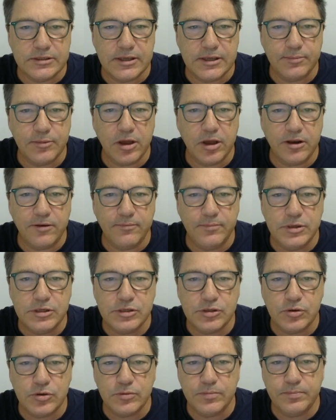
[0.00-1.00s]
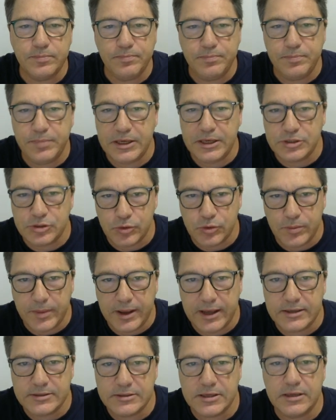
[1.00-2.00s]
some kind of pixel
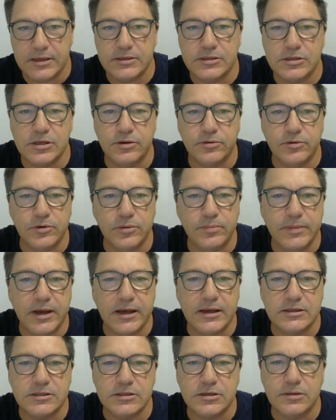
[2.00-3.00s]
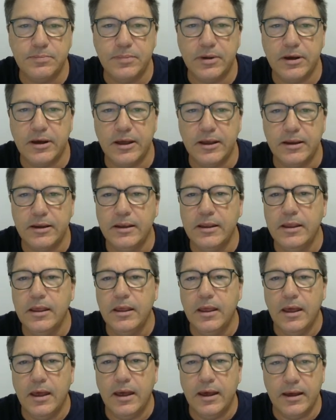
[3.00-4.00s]
masking. So we'll mask by
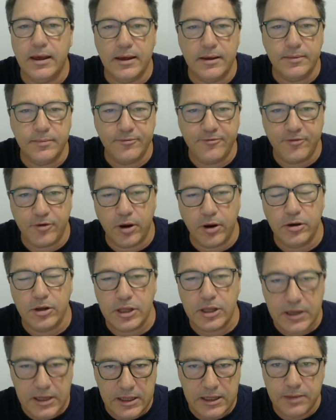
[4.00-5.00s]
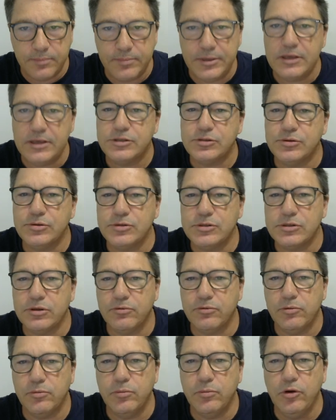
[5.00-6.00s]
for only clear pixels, so
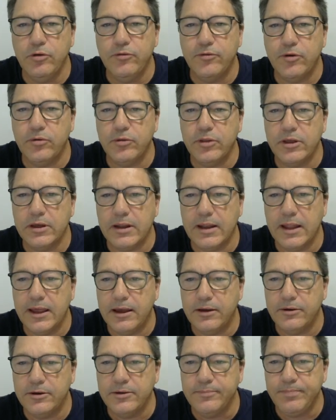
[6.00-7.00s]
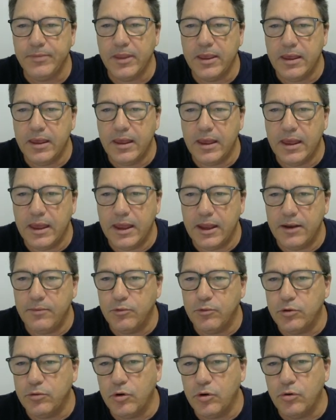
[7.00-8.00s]
we'll remove all the cloud, and
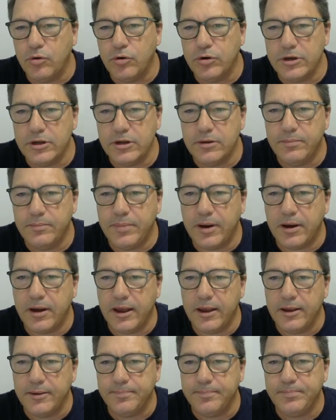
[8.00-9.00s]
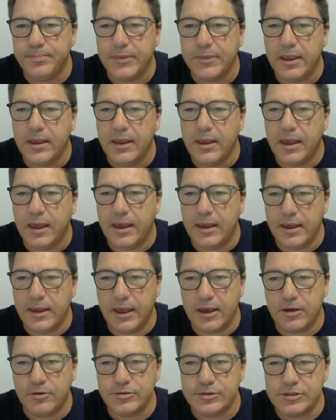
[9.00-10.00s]
we'll order by
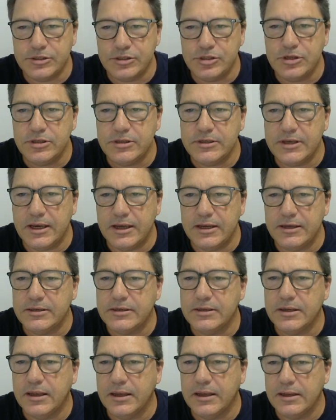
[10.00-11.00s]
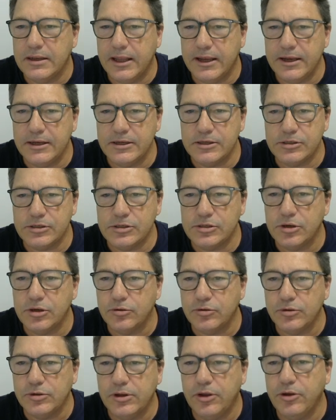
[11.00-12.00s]
acquisition date, latest
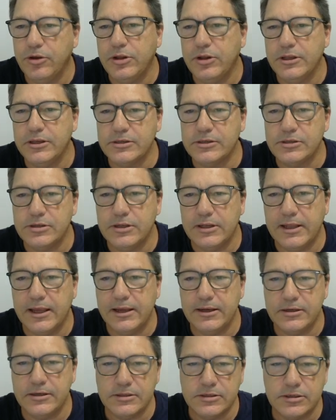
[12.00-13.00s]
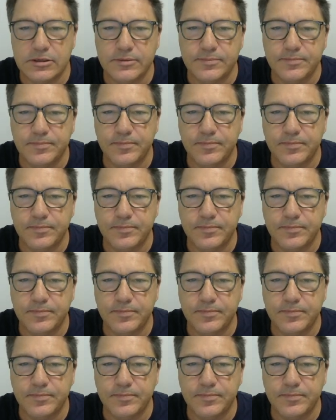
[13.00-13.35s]
or earliest to latest.